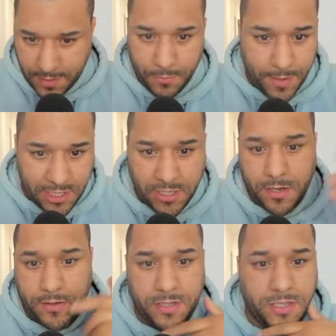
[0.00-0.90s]
which you
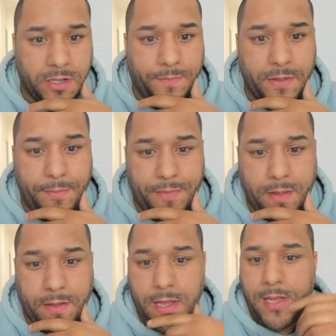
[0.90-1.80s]
know to stop them
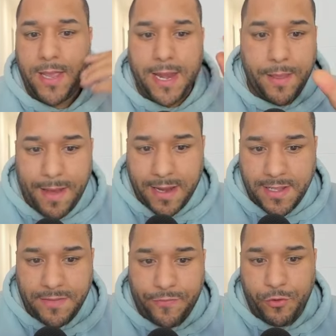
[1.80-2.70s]
the any
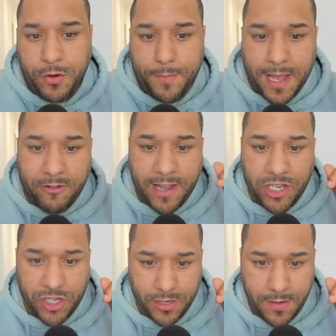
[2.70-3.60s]
madness through the
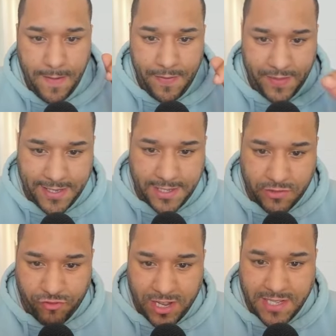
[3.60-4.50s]
migration this
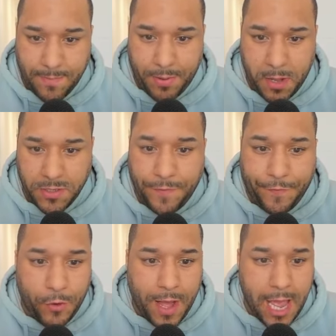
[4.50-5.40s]
is recent post
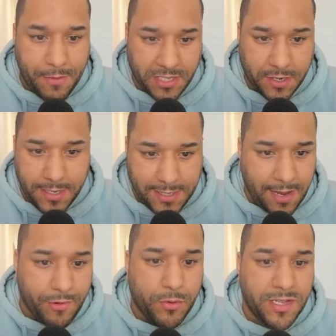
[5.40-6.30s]
four hours ago at the
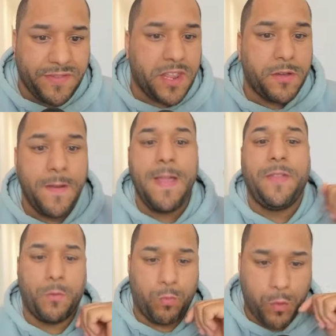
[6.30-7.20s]
time recording this video
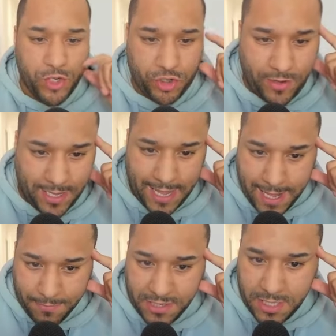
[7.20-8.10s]
the wall street
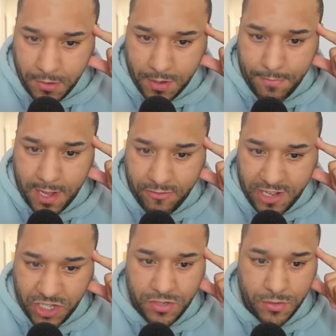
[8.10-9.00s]
games token
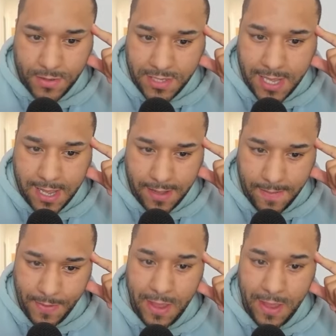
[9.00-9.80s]
migration is almost here